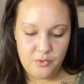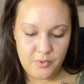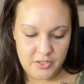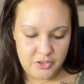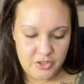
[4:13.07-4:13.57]

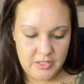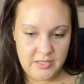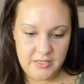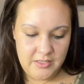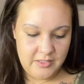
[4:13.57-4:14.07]
which
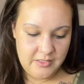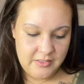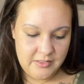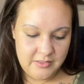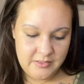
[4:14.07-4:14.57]

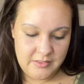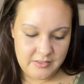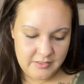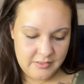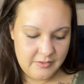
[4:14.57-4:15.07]

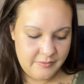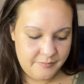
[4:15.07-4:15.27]
is